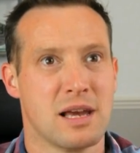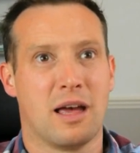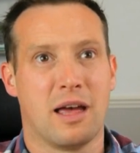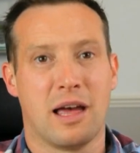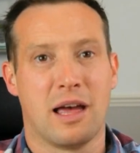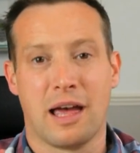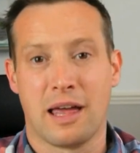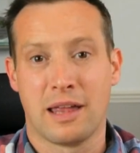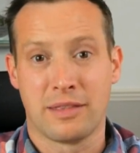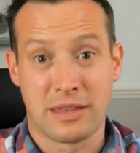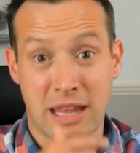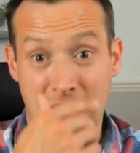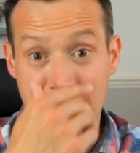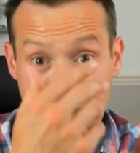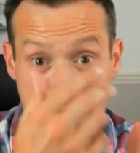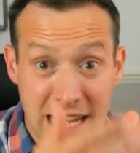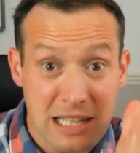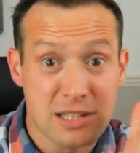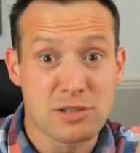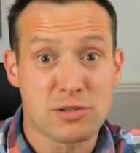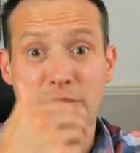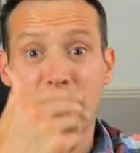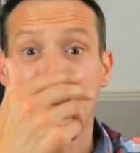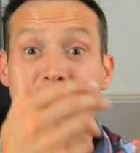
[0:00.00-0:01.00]
and then
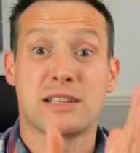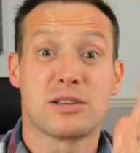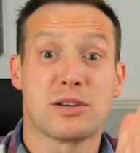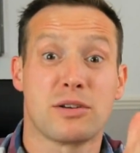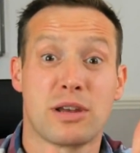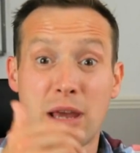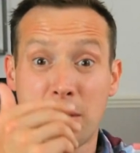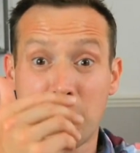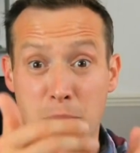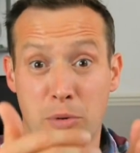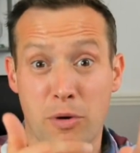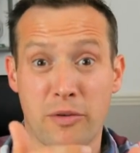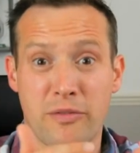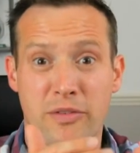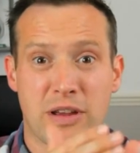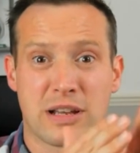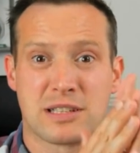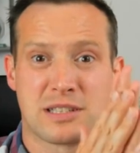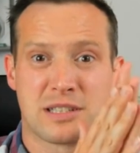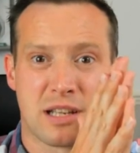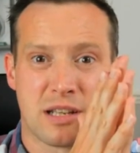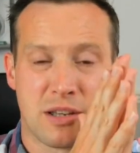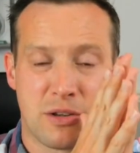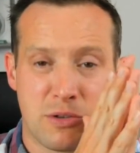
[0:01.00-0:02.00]
iterate on it, improve it
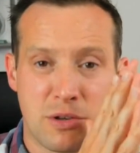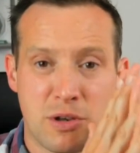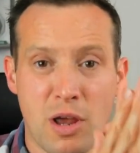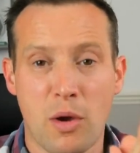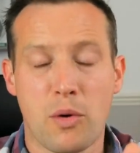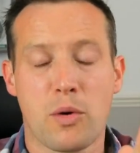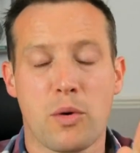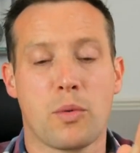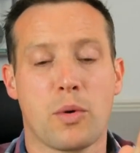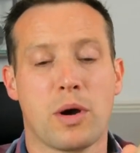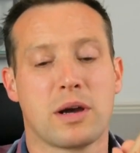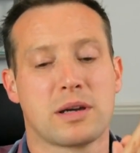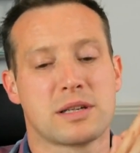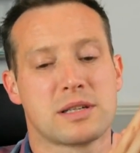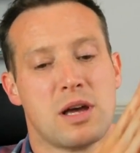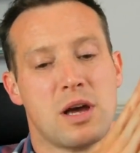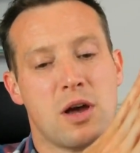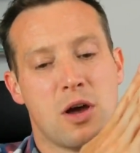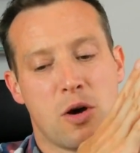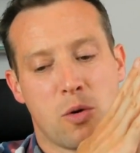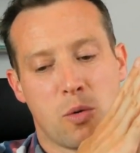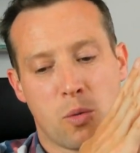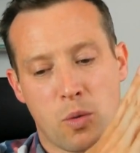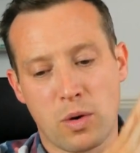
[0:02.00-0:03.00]
until you know it works.
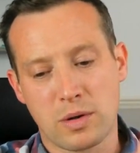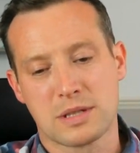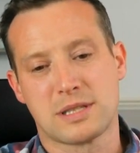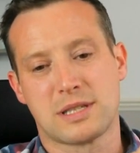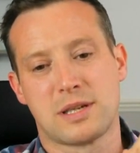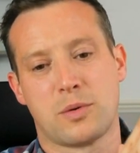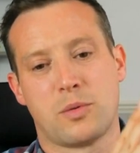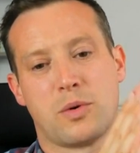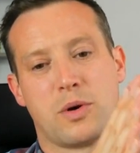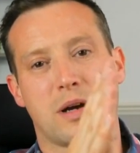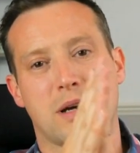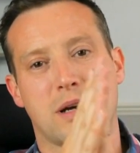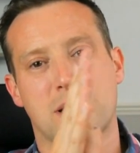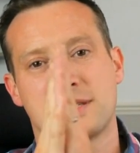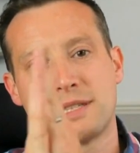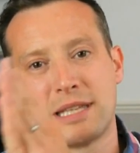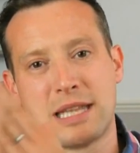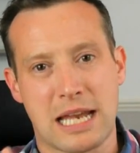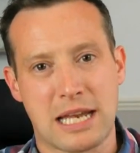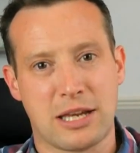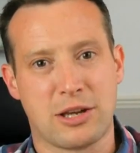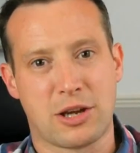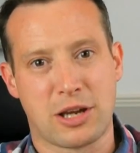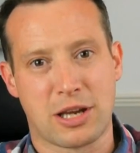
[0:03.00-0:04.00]
Once it works,
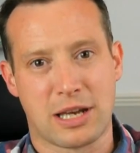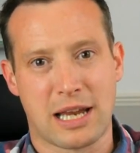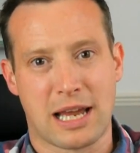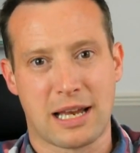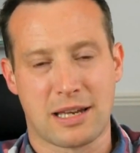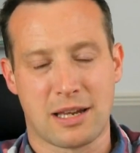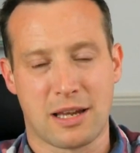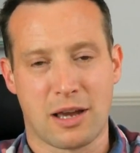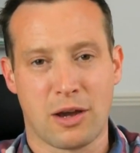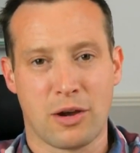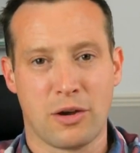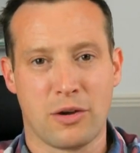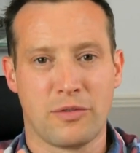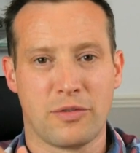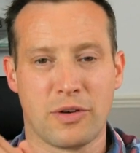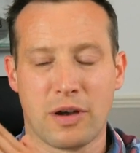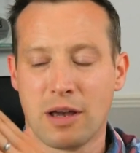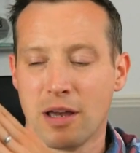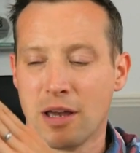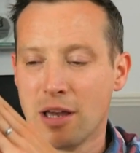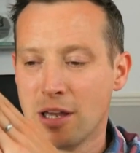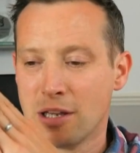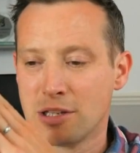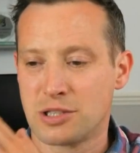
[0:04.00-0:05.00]
then you can hand it over.
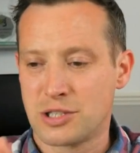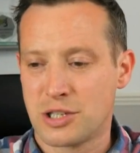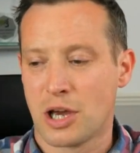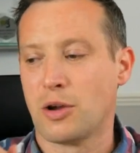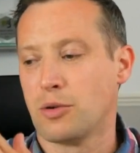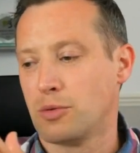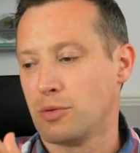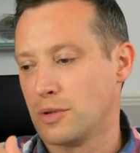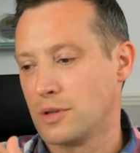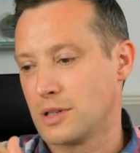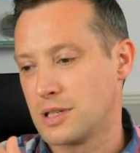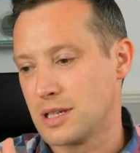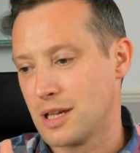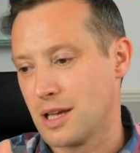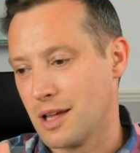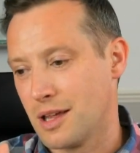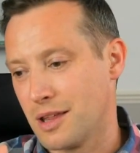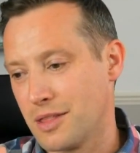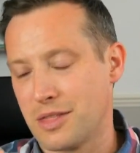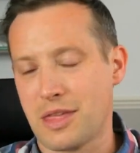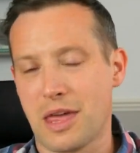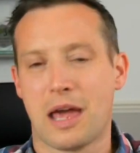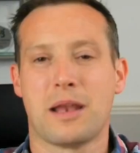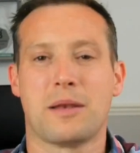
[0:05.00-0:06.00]
Don't
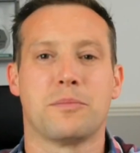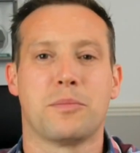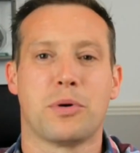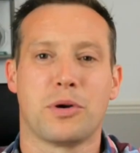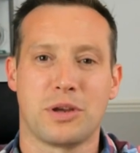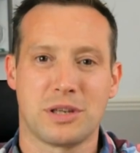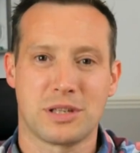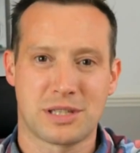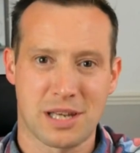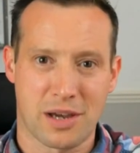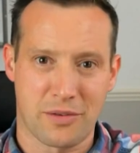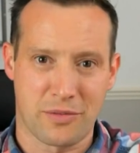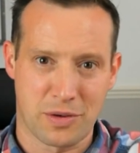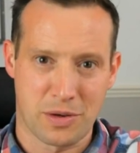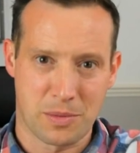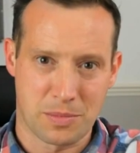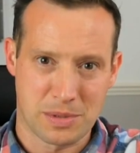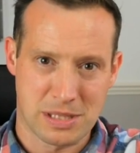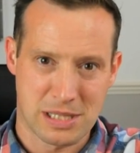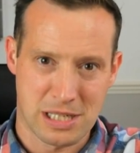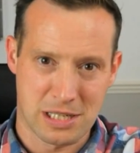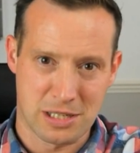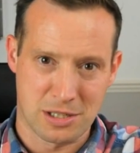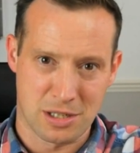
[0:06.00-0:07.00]
then put yourself in a
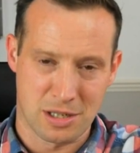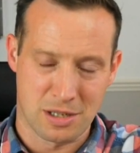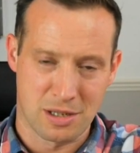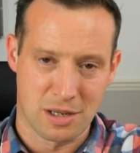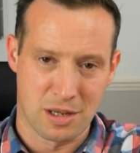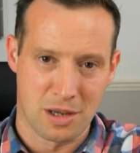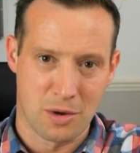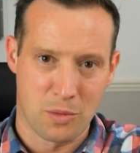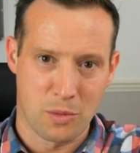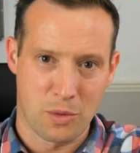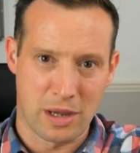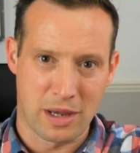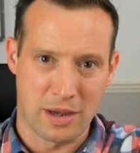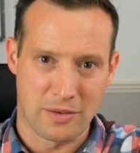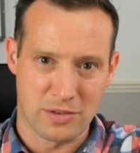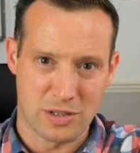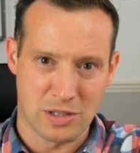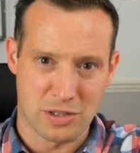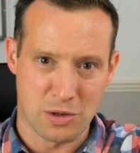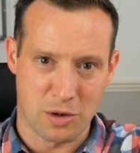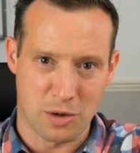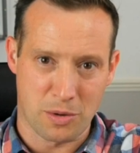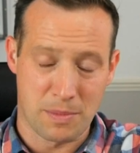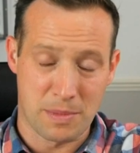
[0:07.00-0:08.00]
position where you have to
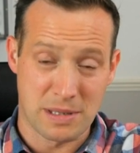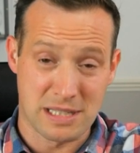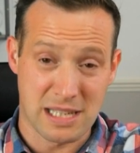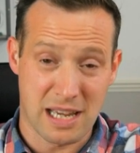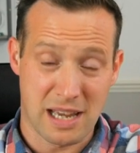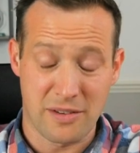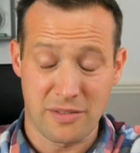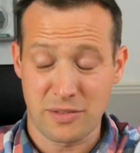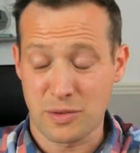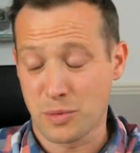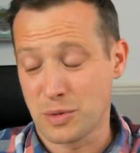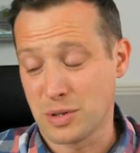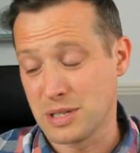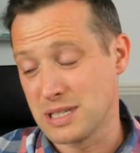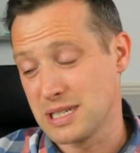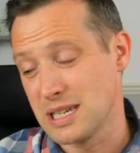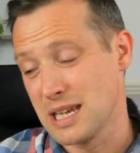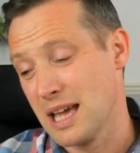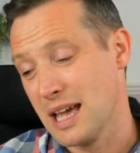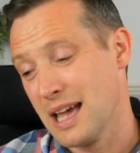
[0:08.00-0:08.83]
document it afterwards.